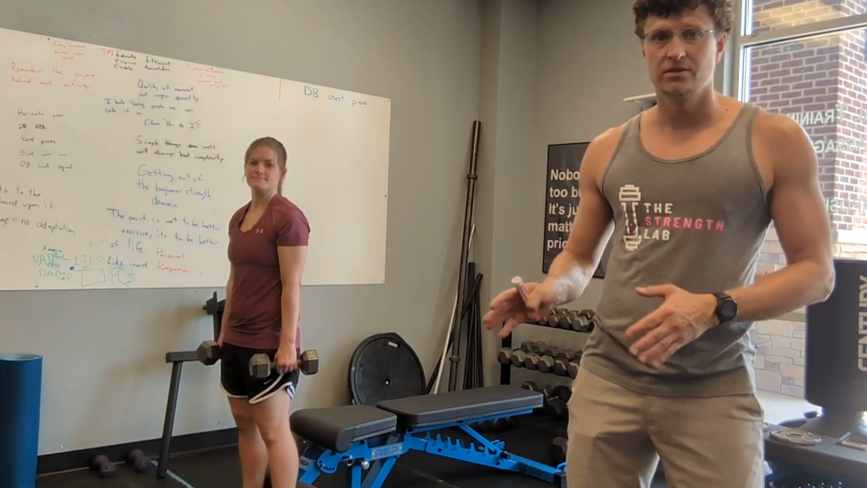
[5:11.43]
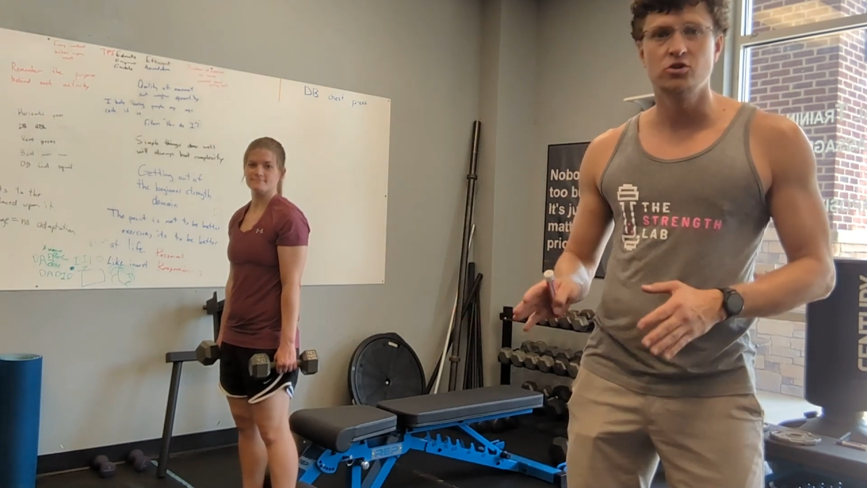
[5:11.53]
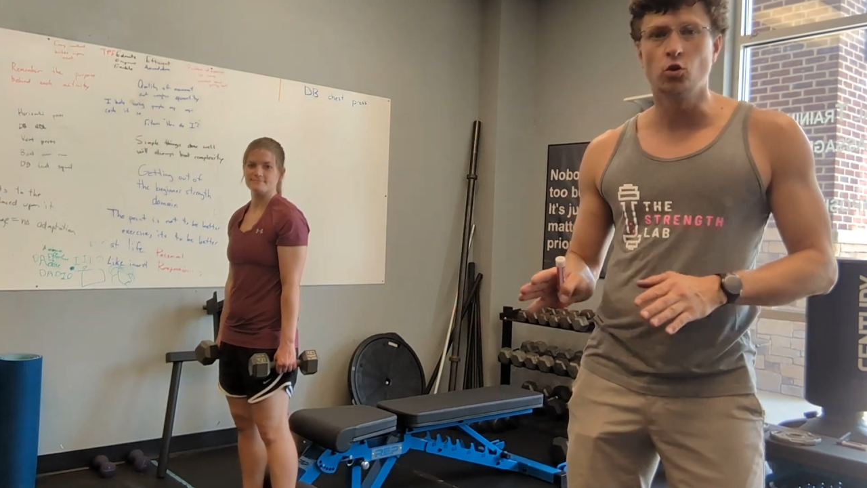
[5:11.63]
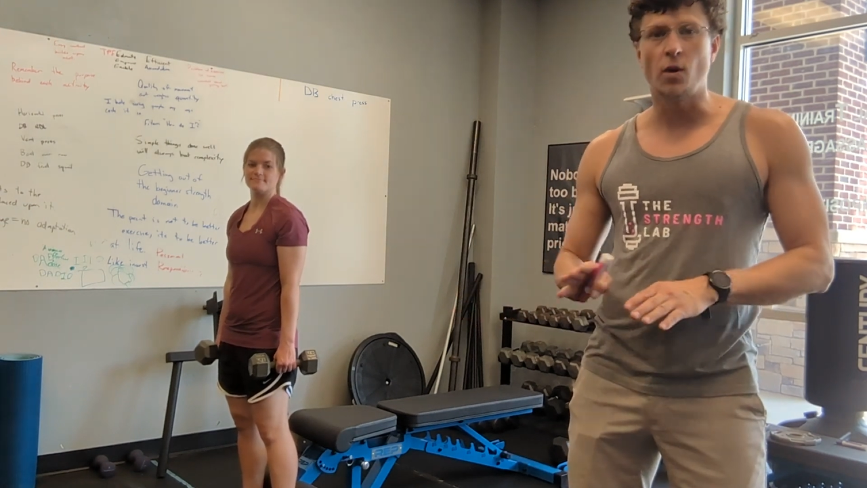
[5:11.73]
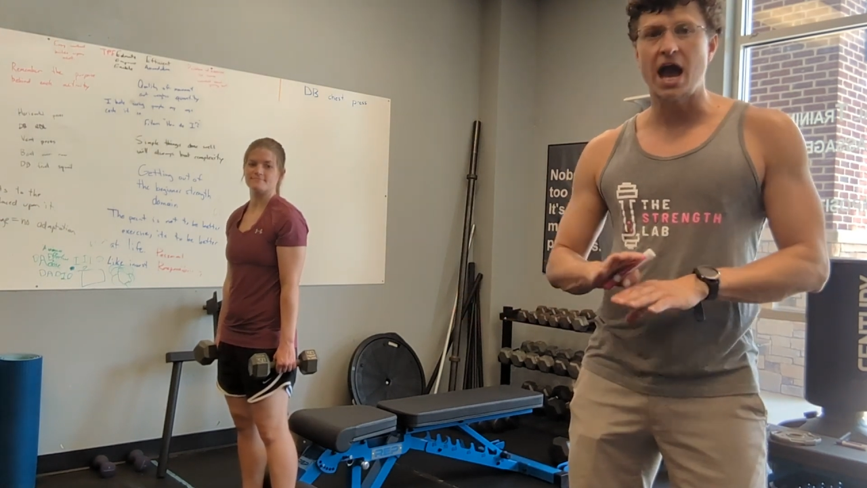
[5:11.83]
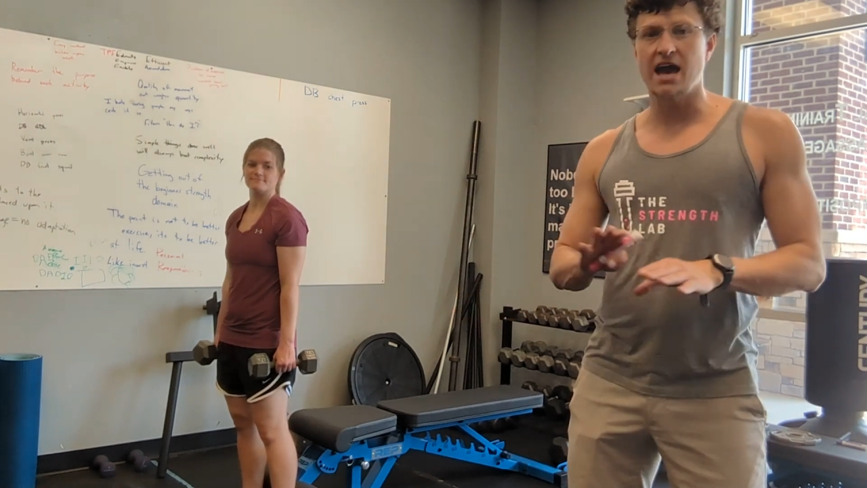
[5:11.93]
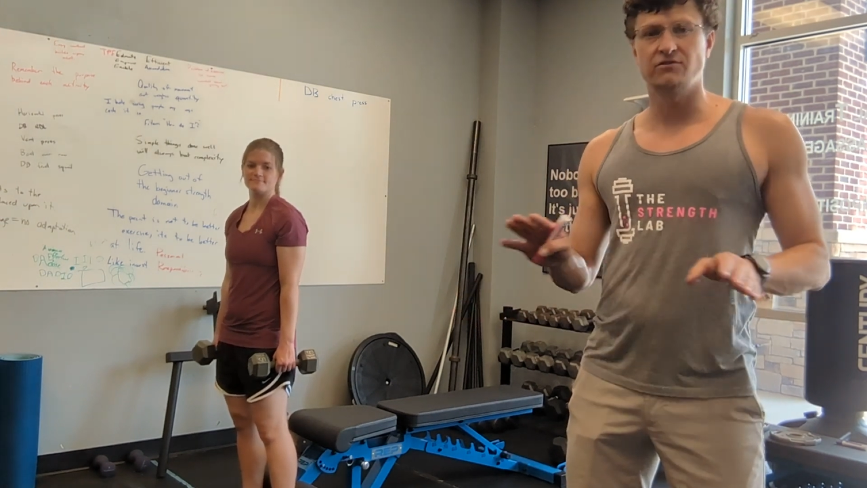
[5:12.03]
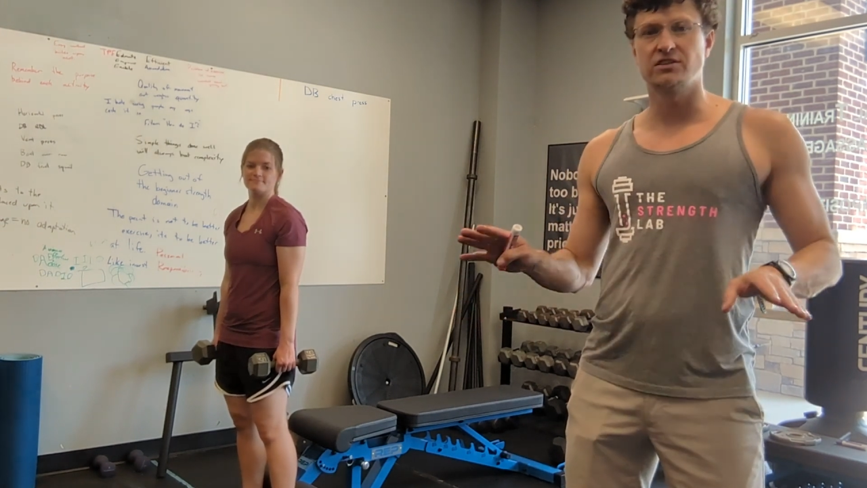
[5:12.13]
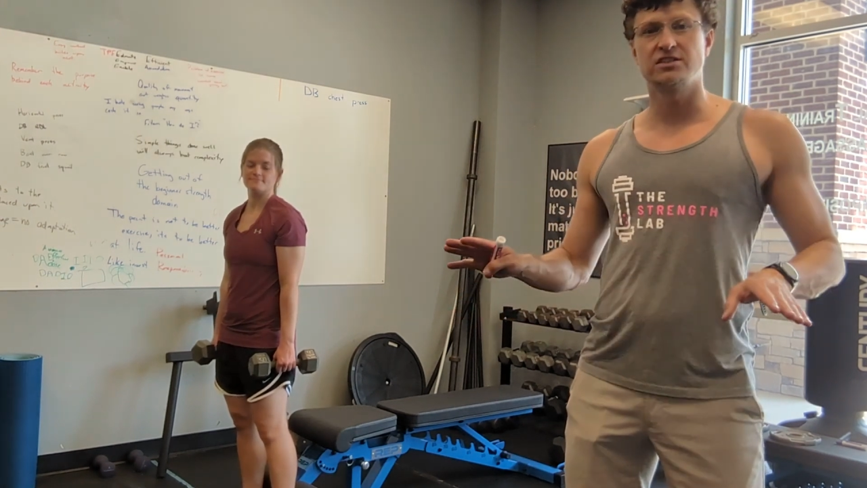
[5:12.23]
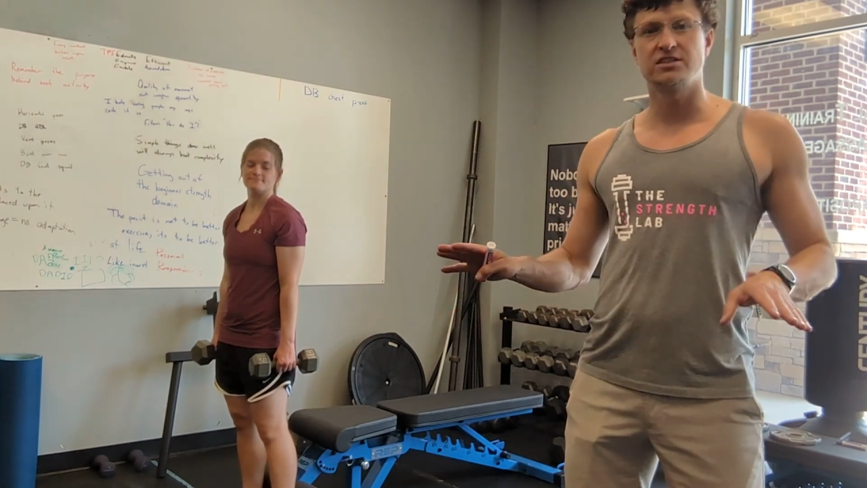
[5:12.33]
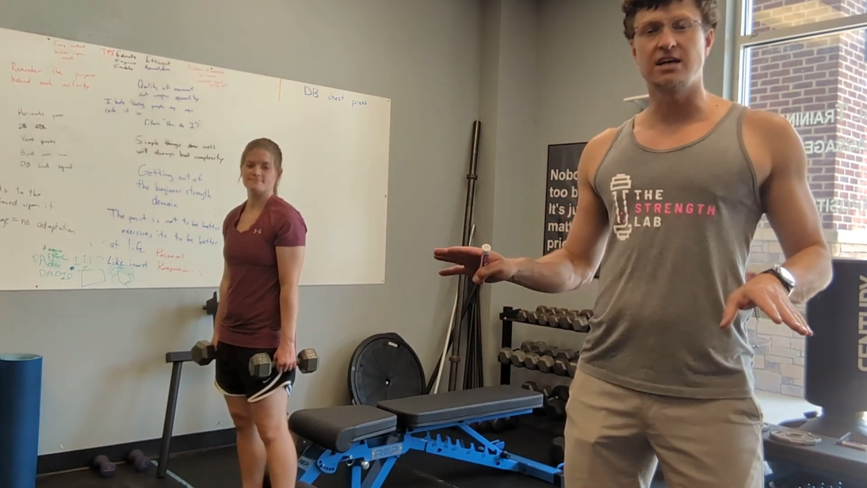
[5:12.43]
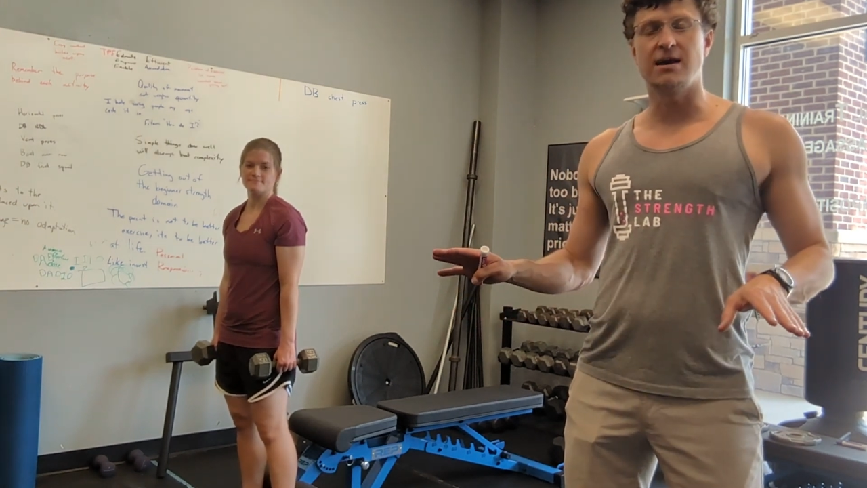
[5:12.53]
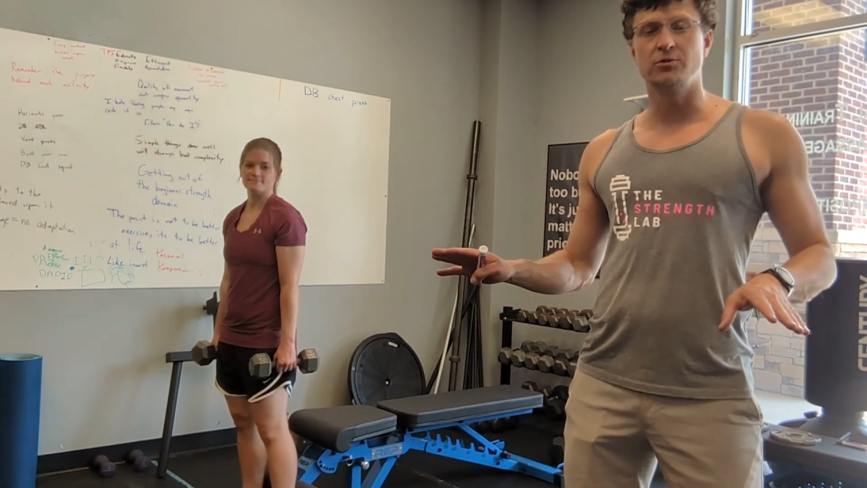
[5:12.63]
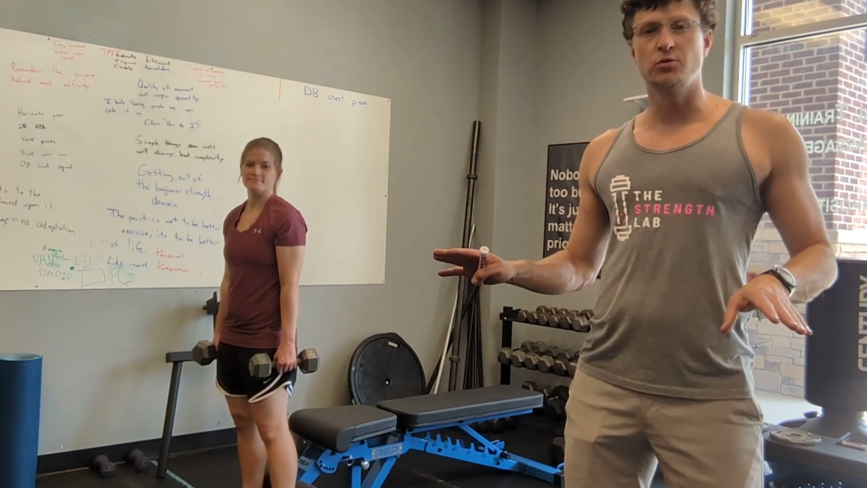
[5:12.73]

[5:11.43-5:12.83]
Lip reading: You don't have to stop